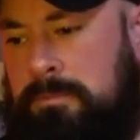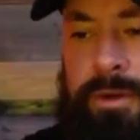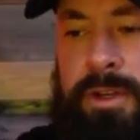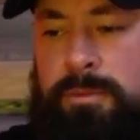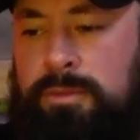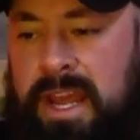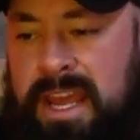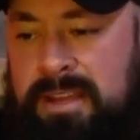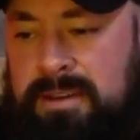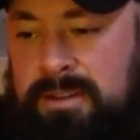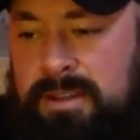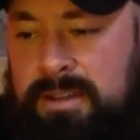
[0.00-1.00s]
Number
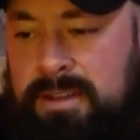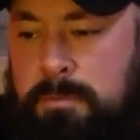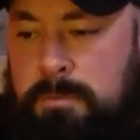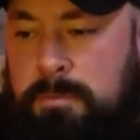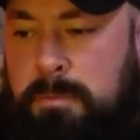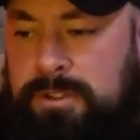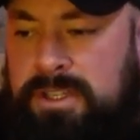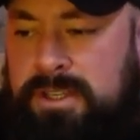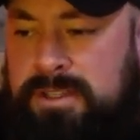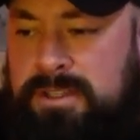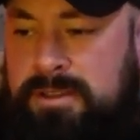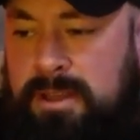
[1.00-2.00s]
8 is
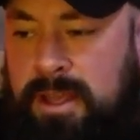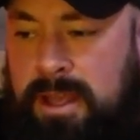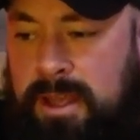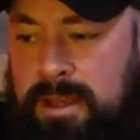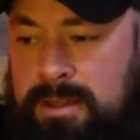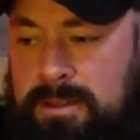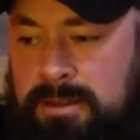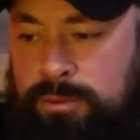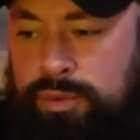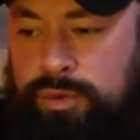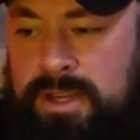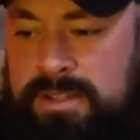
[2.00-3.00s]
mindfulness and
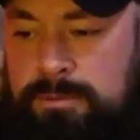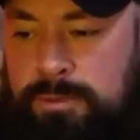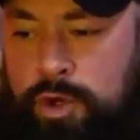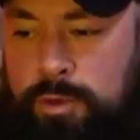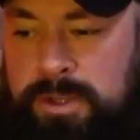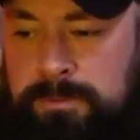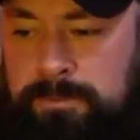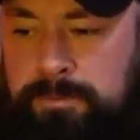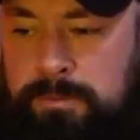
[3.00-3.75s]
present moment.